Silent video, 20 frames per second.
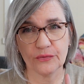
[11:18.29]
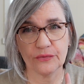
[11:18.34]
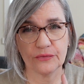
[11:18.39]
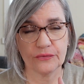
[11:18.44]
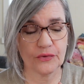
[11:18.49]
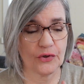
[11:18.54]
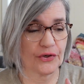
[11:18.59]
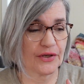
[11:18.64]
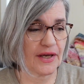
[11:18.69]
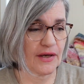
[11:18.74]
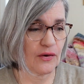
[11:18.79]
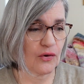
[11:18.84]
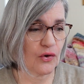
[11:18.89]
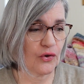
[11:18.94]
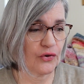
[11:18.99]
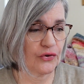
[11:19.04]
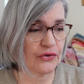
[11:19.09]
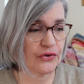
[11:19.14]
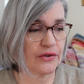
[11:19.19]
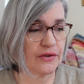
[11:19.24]
working
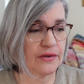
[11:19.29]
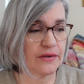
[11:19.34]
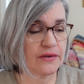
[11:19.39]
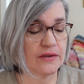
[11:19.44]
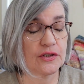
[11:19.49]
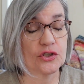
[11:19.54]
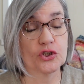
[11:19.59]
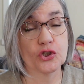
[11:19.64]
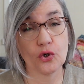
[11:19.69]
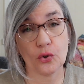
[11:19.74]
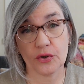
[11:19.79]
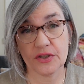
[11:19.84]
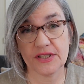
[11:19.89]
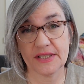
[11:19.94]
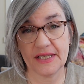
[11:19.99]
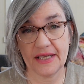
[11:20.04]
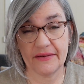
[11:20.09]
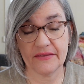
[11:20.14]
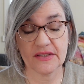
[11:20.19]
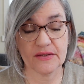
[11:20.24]
on short
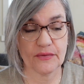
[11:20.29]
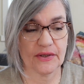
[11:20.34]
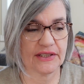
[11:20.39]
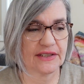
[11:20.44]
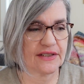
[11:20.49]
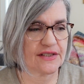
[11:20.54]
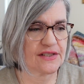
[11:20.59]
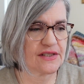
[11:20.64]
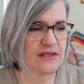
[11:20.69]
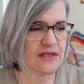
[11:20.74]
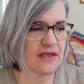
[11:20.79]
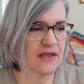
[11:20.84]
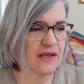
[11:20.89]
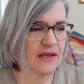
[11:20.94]
sleeved sweaters.